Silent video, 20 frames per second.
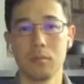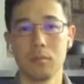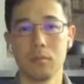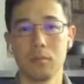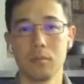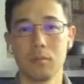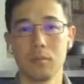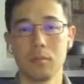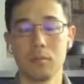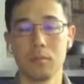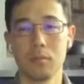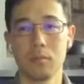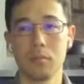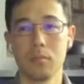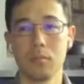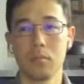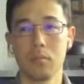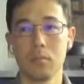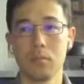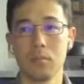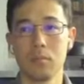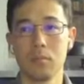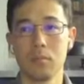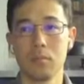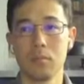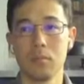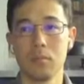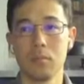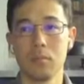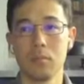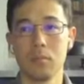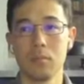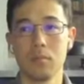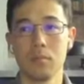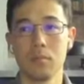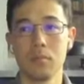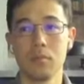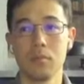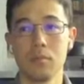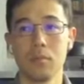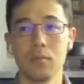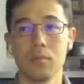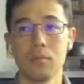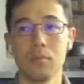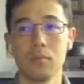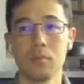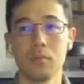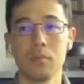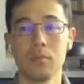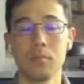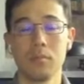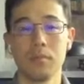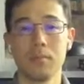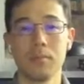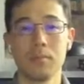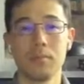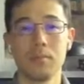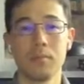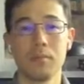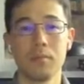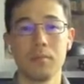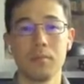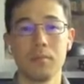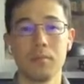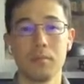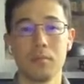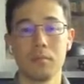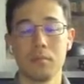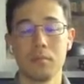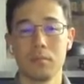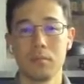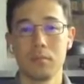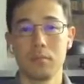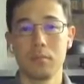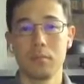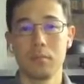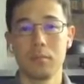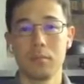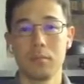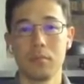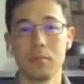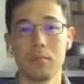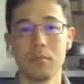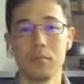The person shown says nothing.